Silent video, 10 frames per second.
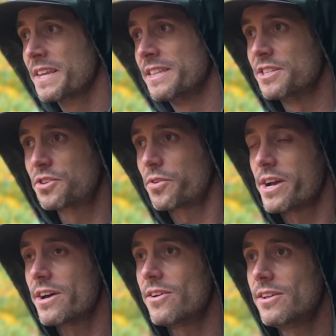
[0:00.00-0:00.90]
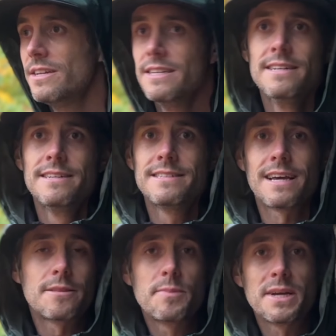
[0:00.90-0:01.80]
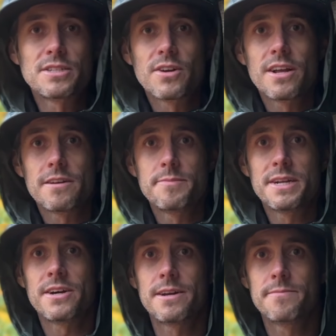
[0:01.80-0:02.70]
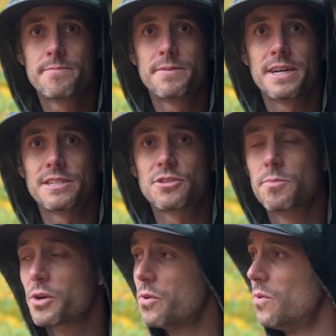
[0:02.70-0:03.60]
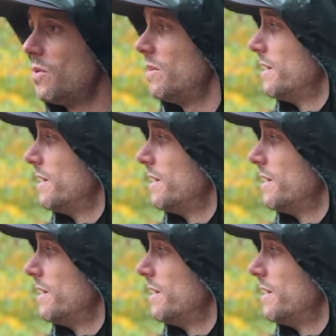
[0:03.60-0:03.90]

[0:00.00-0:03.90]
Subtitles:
This trail, not the best trail I've been on, but super cool.